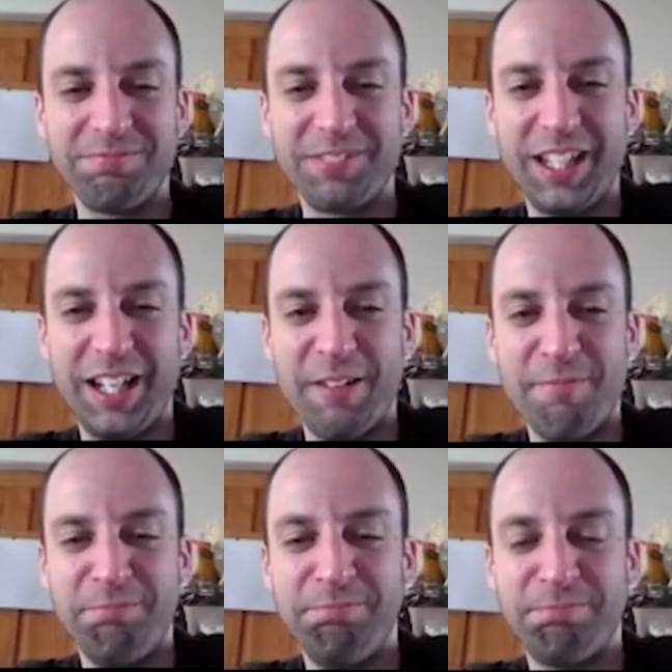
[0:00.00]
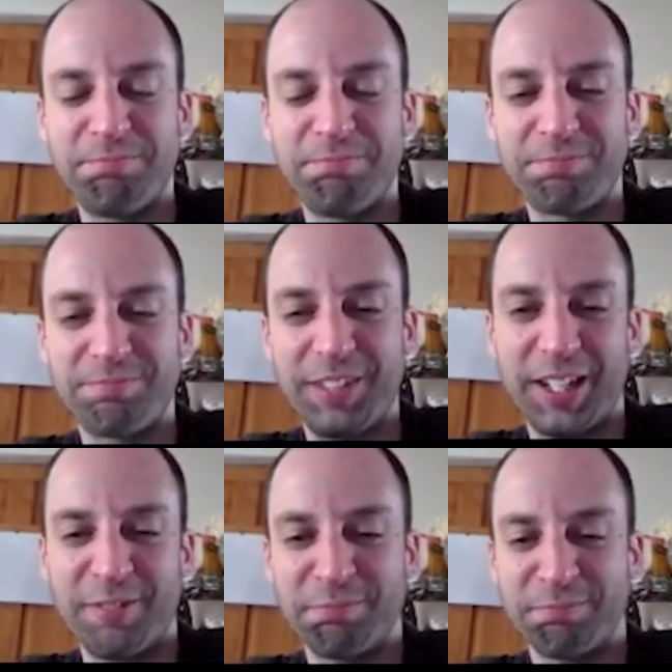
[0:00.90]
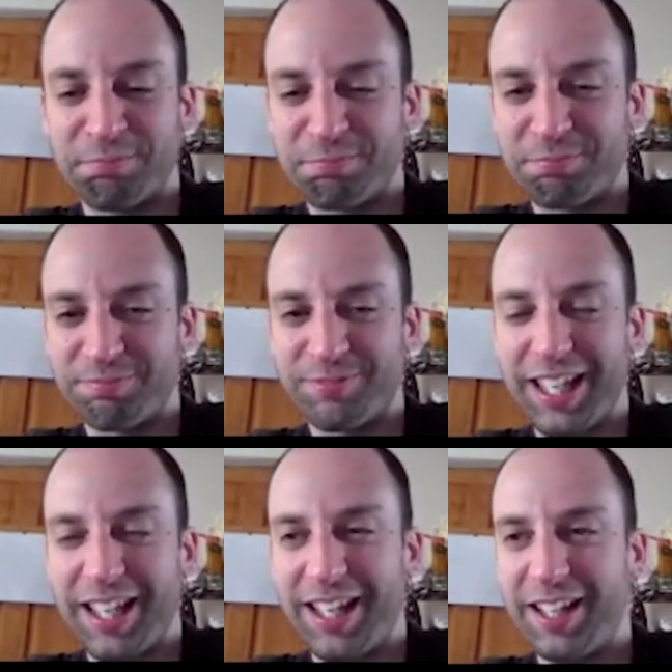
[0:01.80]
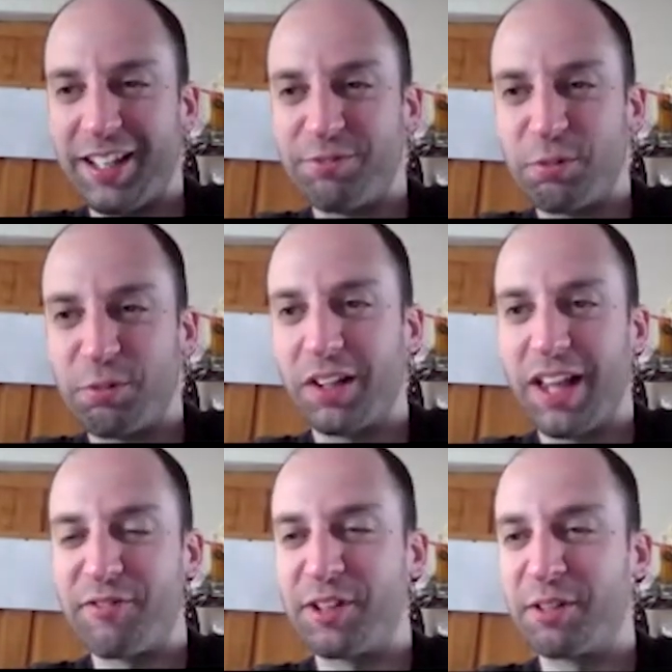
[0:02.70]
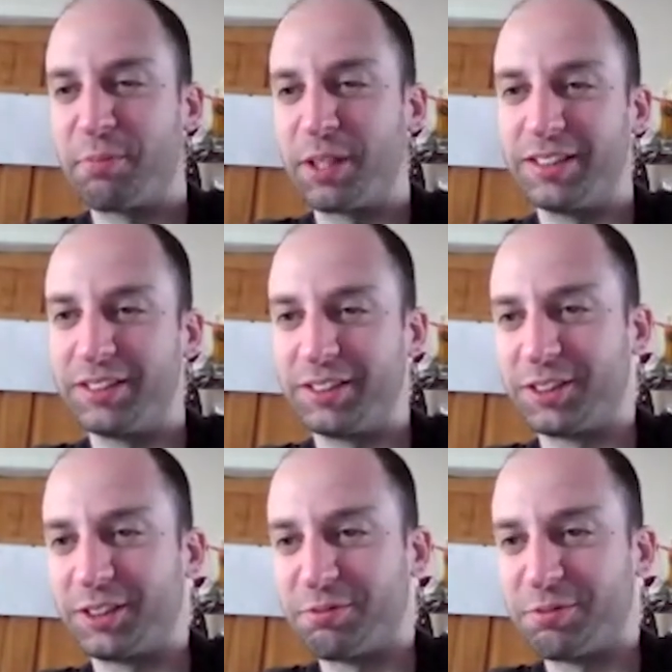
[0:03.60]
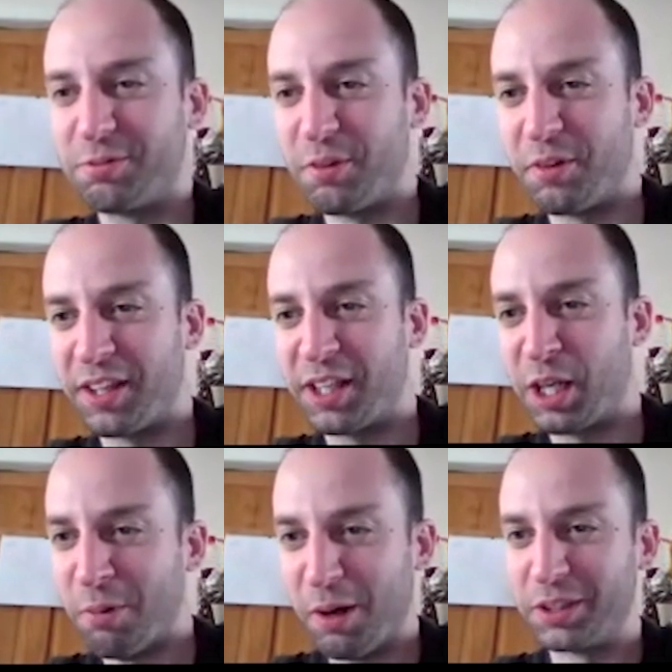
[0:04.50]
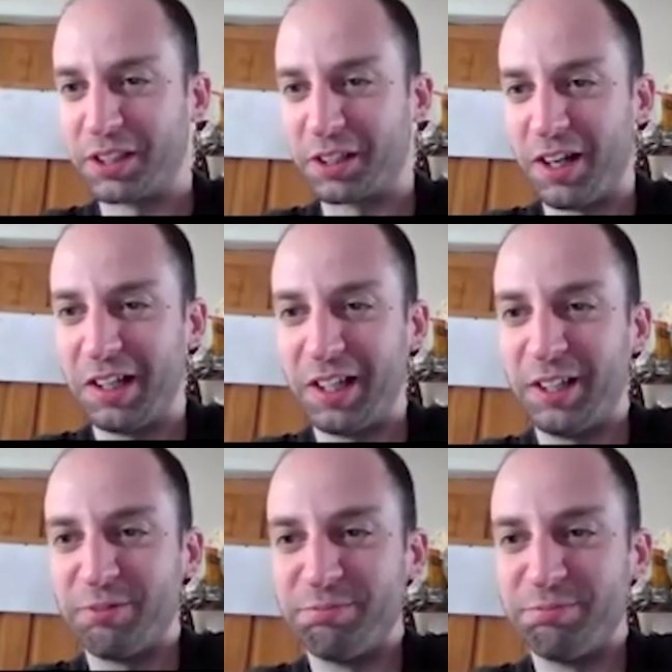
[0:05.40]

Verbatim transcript: Um, yeah. We're laughing because we were thinking about what to call it.